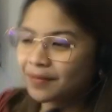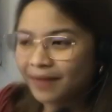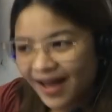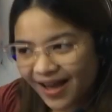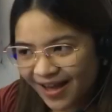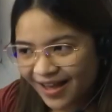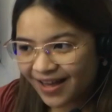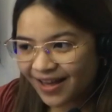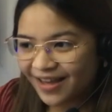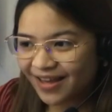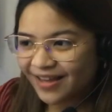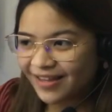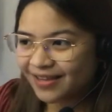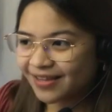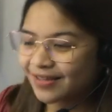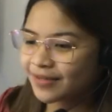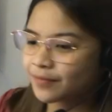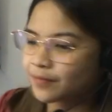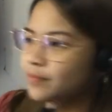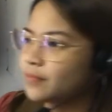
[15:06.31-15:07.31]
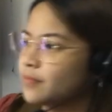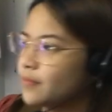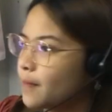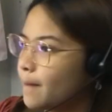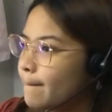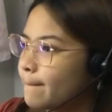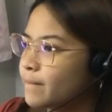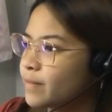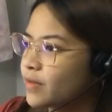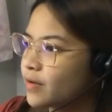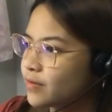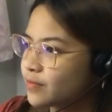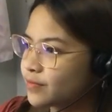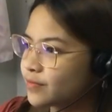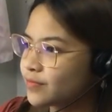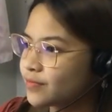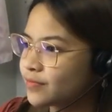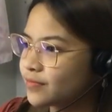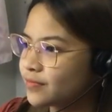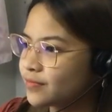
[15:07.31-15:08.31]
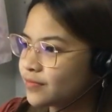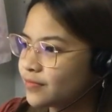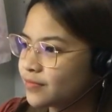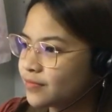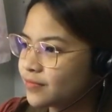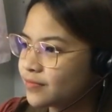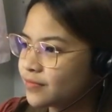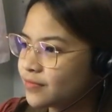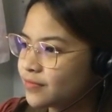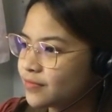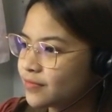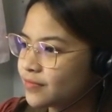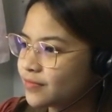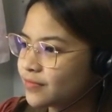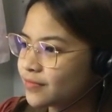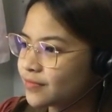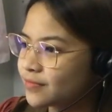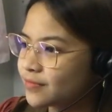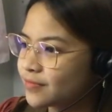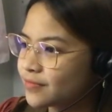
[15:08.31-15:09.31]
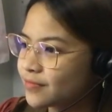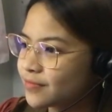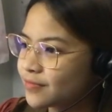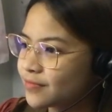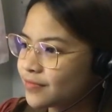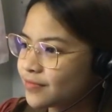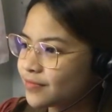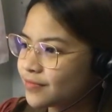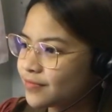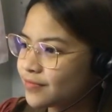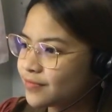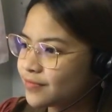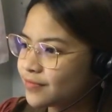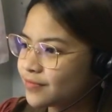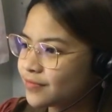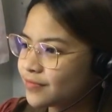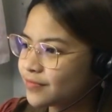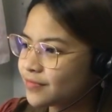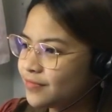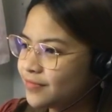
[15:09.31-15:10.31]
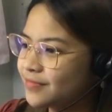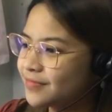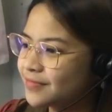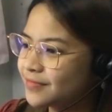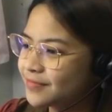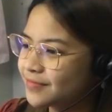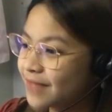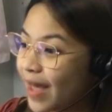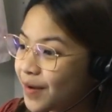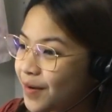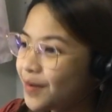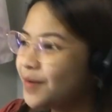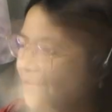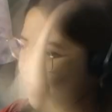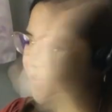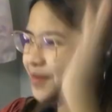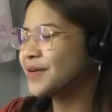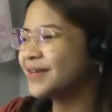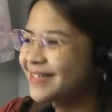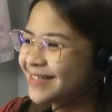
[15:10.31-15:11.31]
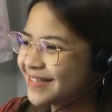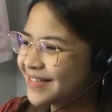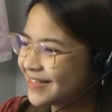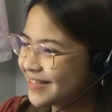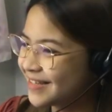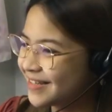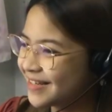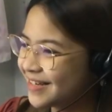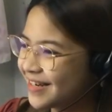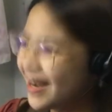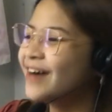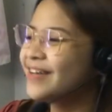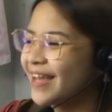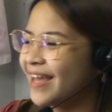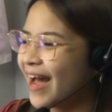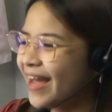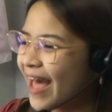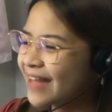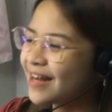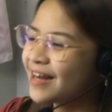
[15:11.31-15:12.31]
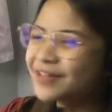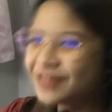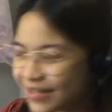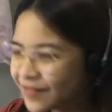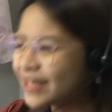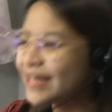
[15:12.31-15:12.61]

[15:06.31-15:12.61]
Don't play it on me. So shimmy out, shimmy out. Okay, I'm not.